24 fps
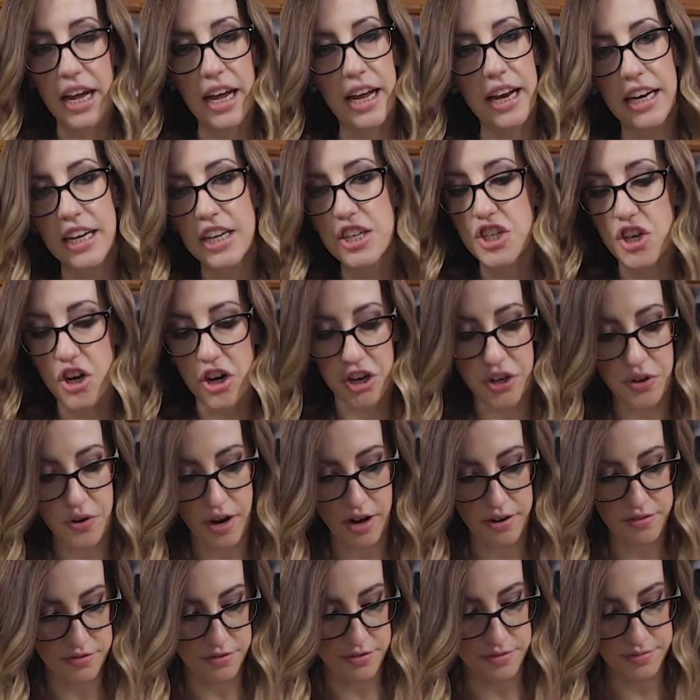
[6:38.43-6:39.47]
any jar you
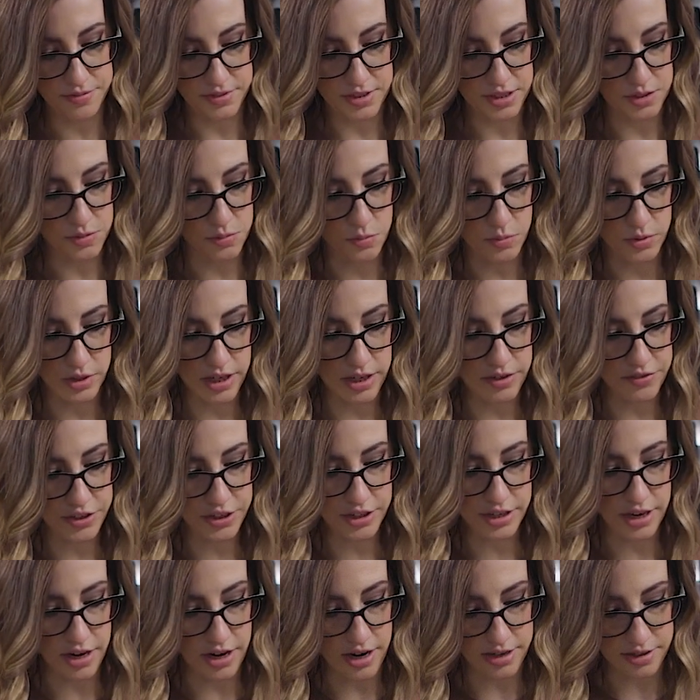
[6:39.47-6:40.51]
have. So whatever
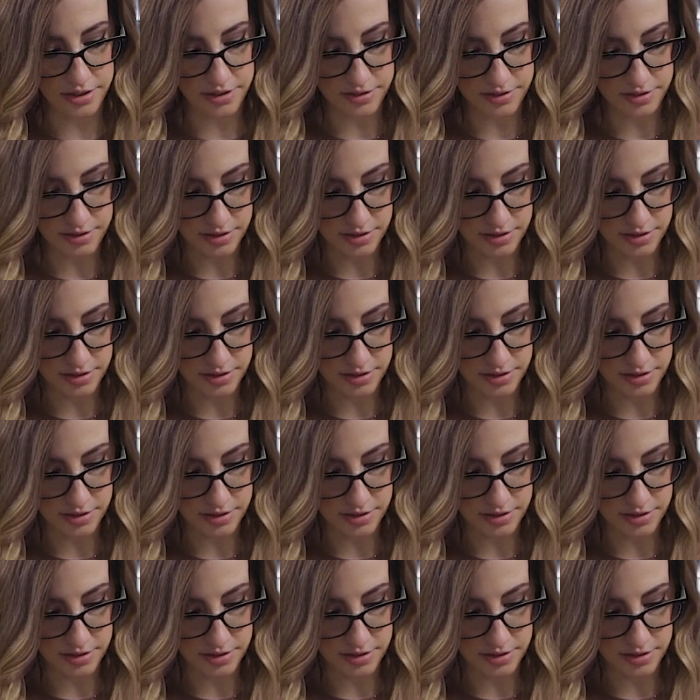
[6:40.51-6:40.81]
you got,